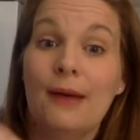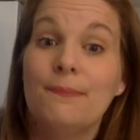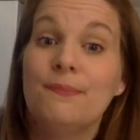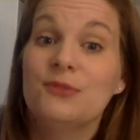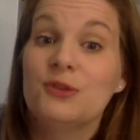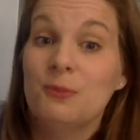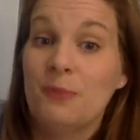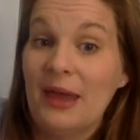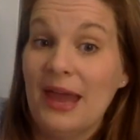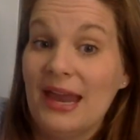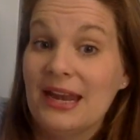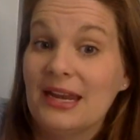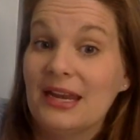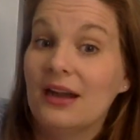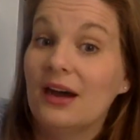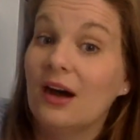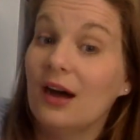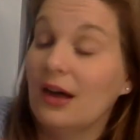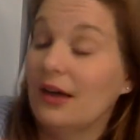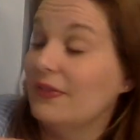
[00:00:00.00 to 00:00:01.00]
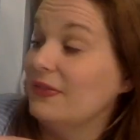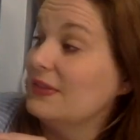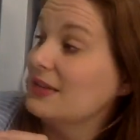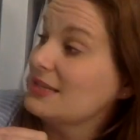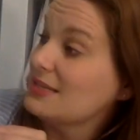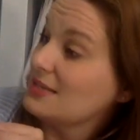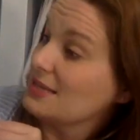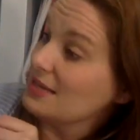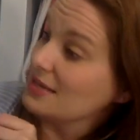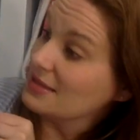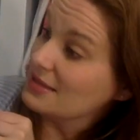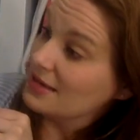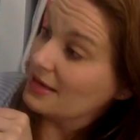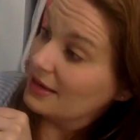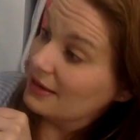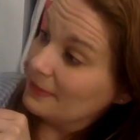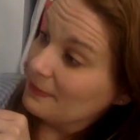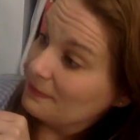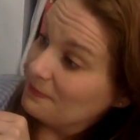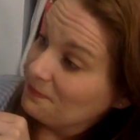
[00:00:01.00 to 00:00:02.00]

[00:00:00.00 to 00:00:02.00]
depending on the season.